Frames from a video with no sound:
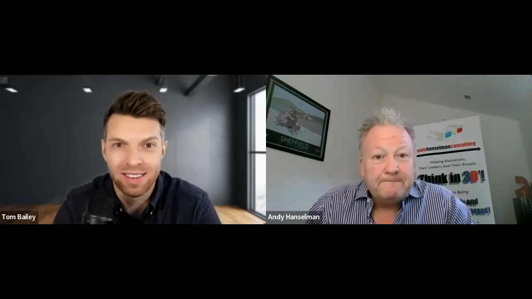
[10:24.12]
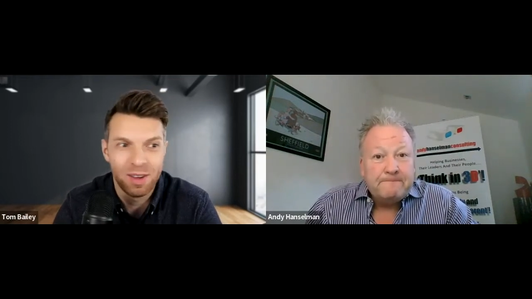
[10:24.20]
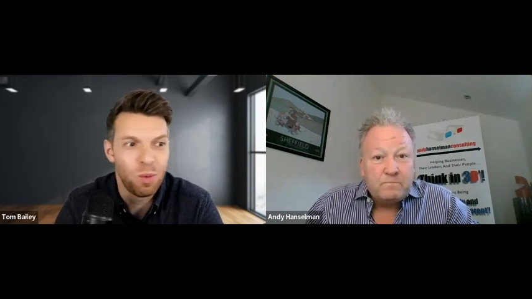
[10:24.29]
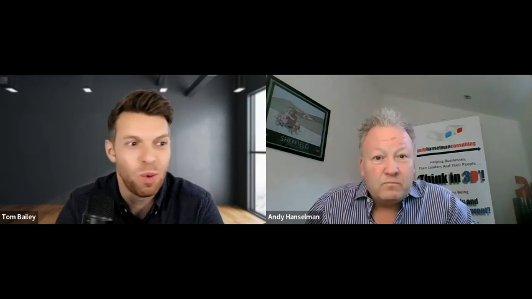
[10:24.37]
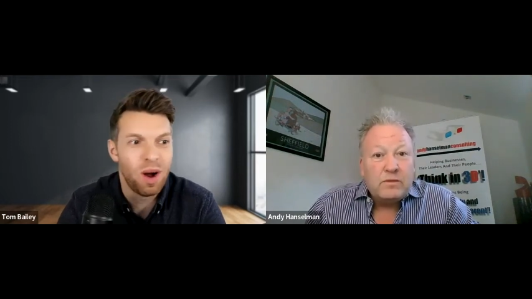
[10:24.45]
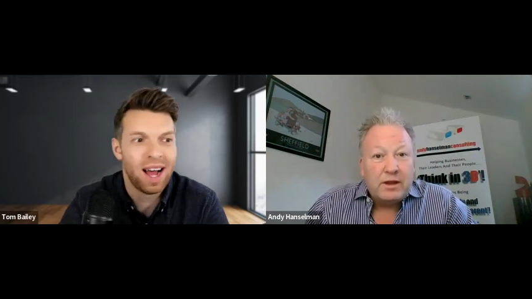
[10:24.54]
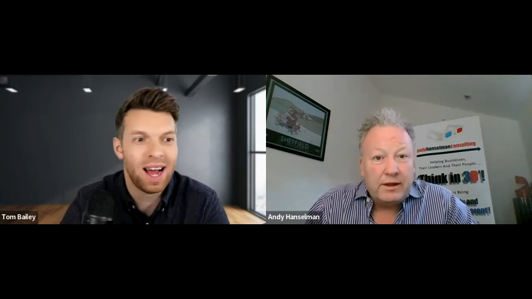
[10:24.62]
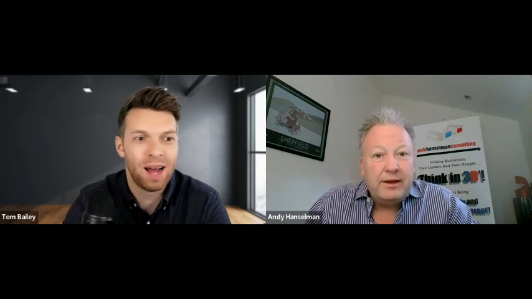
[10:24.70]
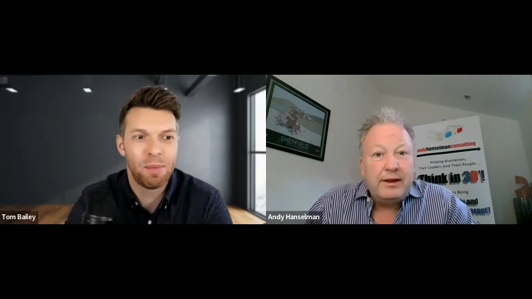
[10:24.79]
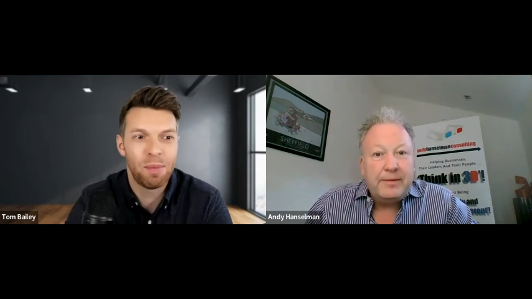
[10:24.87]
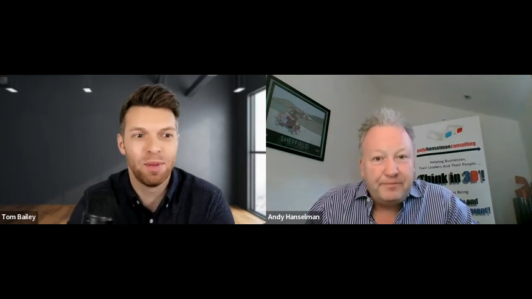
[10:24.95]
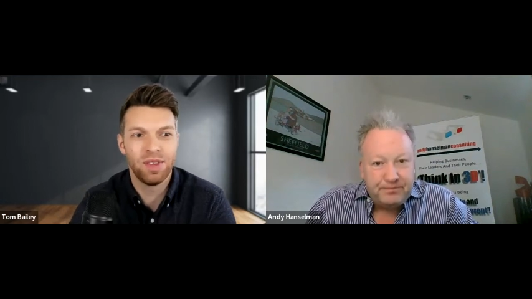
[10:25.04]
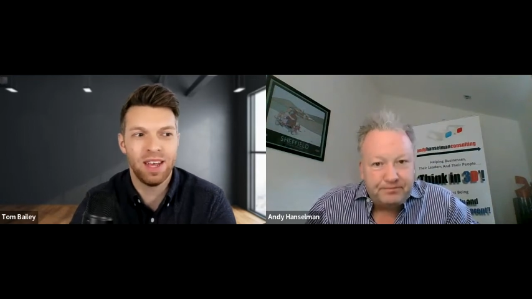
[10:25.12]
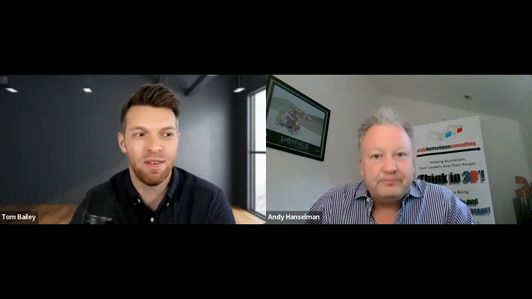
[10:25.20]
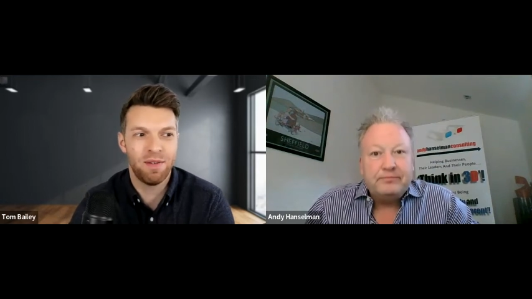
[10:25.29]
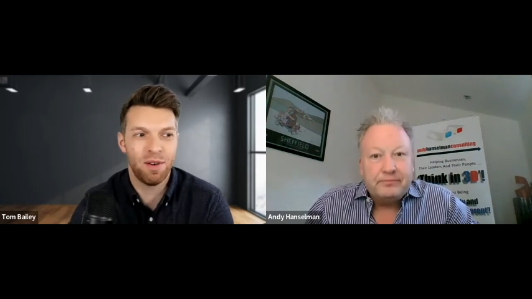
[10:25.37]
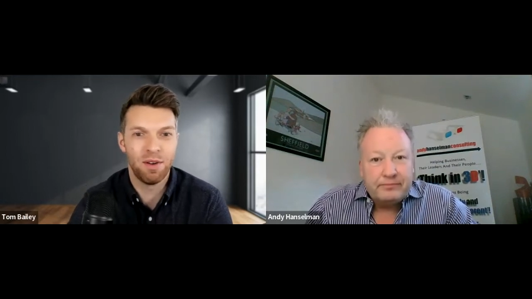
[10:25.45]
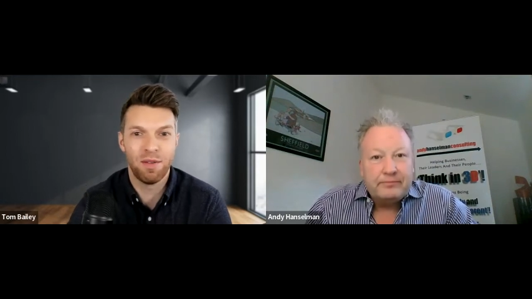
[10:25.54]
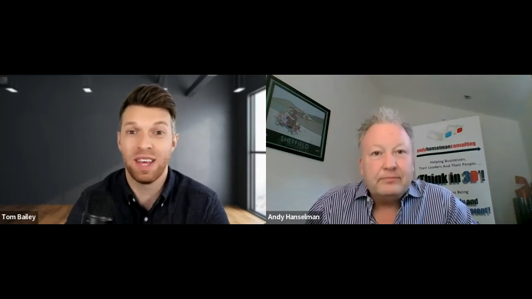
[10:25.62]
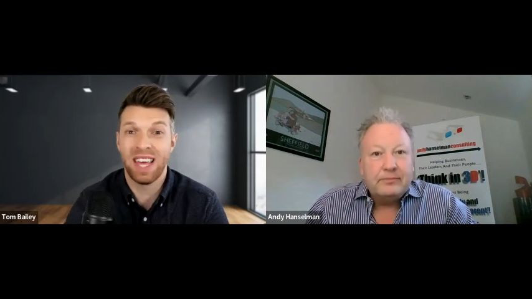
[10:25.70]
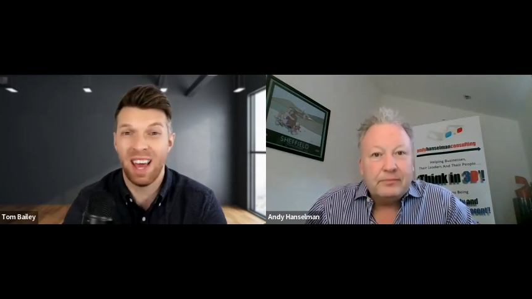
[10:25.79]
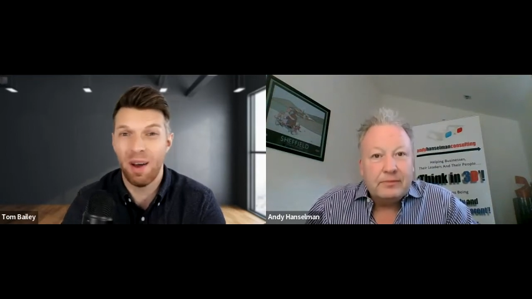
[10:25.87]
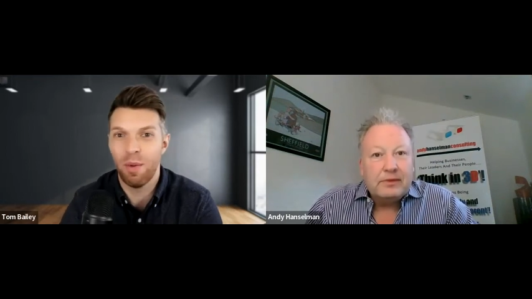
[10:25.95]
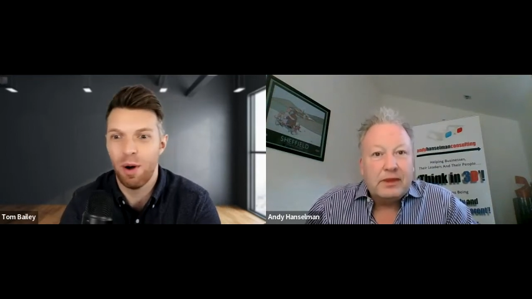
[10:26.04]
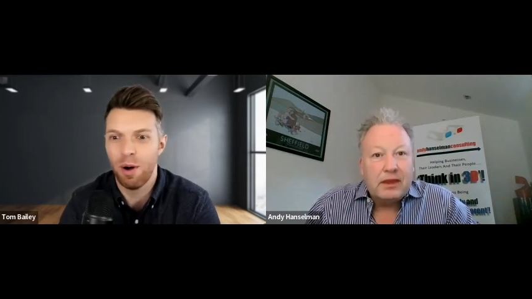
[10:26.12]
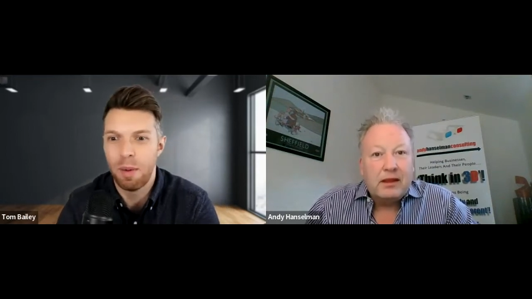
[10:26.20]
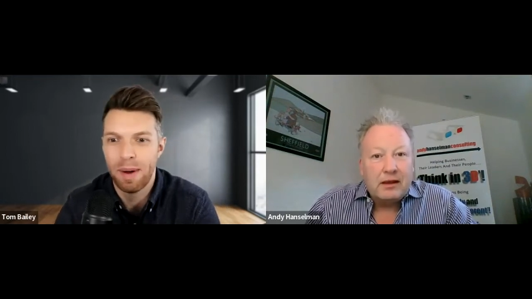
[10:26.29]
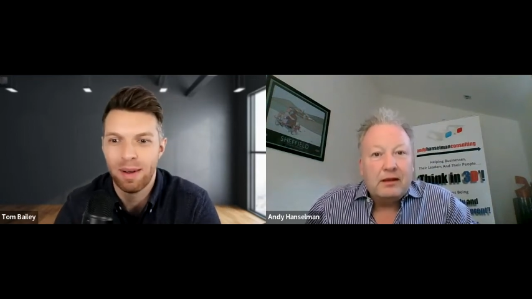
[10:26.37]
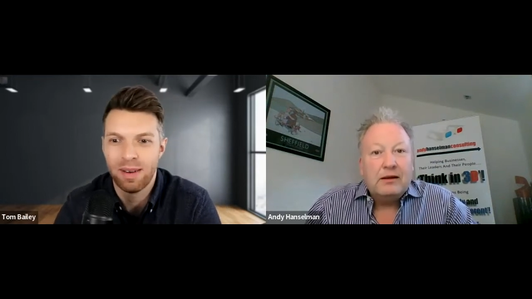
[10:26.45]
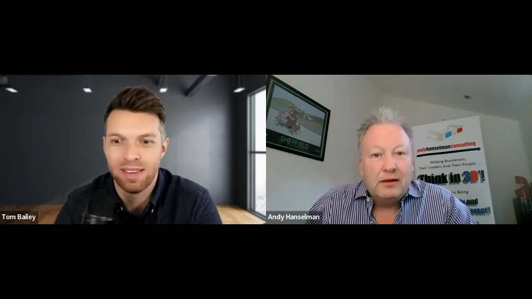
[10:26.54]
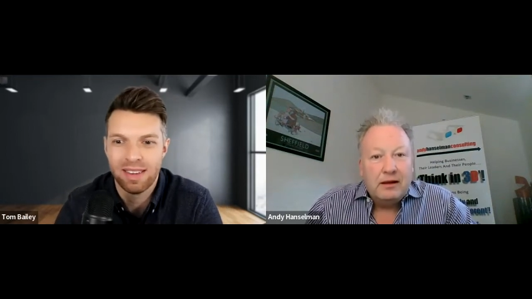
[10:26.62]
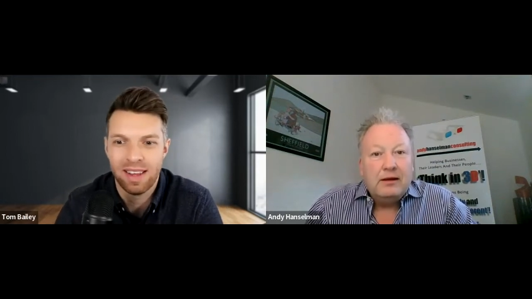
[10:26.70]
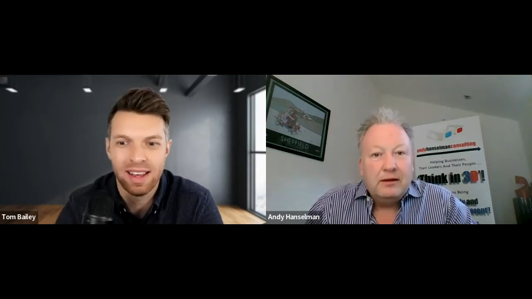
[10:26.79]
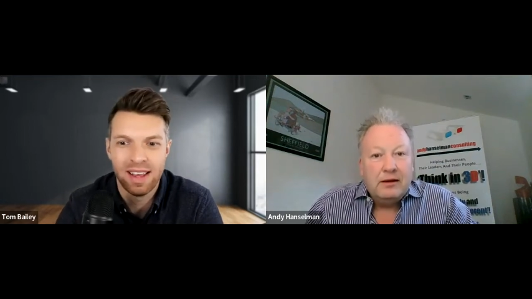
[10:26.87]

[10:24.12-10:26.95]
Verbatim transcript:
Speaker 1: What happens if I forget what I'm about to say?